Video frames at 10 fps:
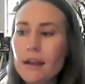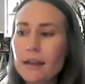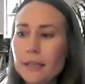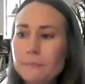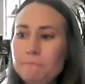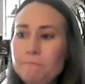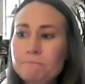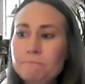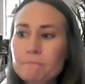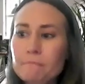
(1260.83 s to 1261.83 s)
Um,
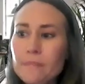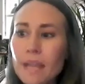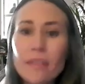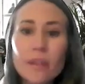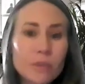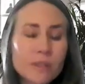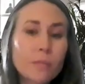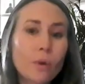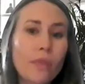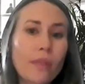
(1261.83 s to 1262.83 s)
and then we
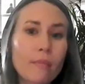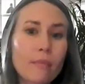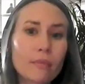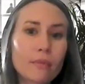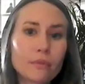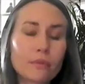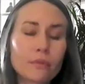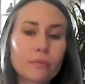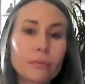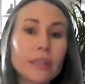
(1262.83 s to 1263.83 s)
support them
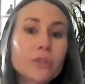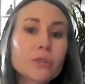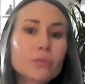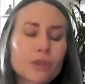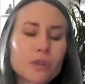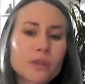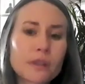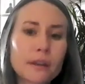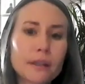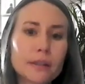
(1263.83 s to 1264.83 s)
through through reach which
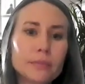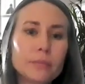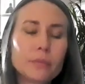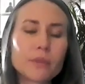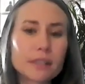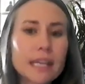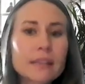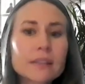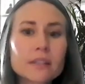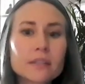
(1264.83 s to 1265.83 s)
is um, the most
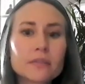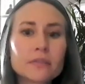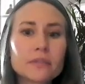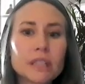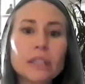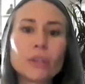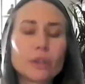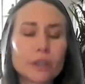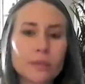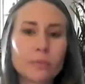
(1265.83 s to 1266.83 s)
intensive
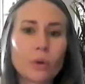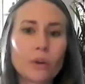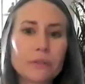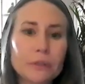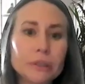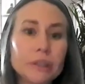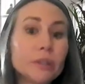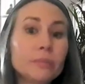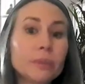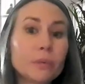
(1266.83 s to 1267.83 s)
year in the
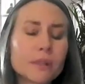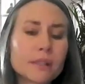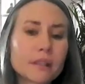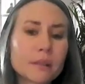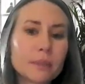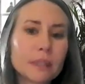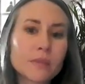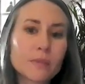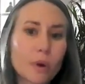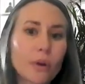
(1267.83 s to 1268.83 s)
portfolio but once a
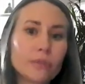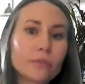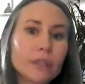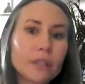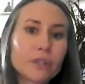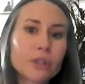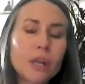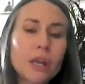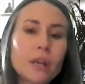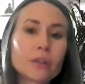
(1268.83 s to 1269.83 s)
company is part of reach